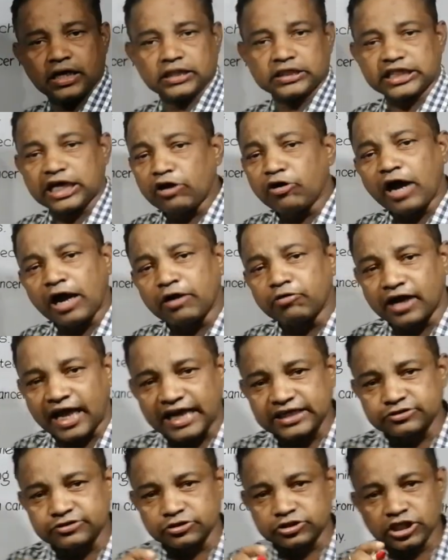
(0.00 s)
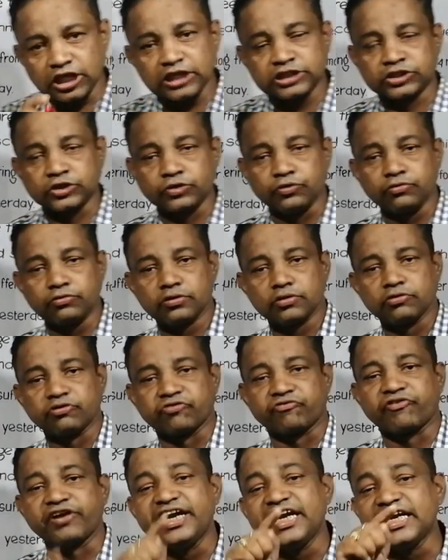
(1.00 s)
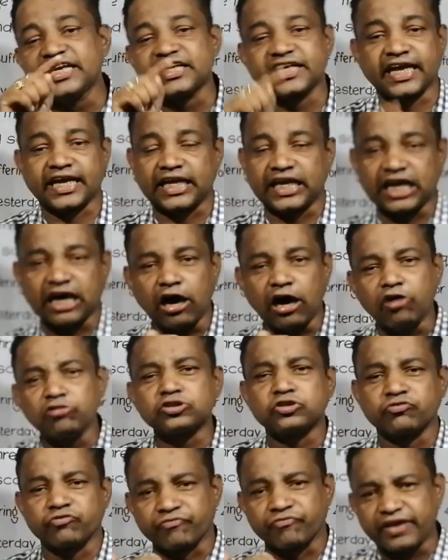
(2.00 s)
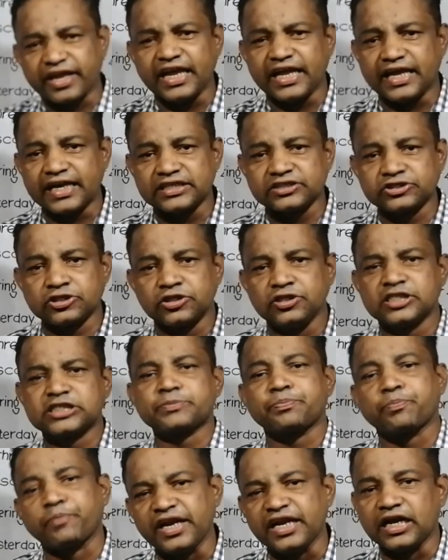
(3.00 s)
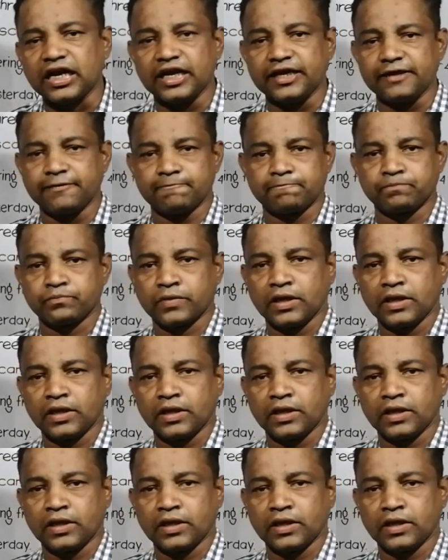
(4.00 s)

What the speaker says: Now I would like to teach you reading technique, how to read speedily.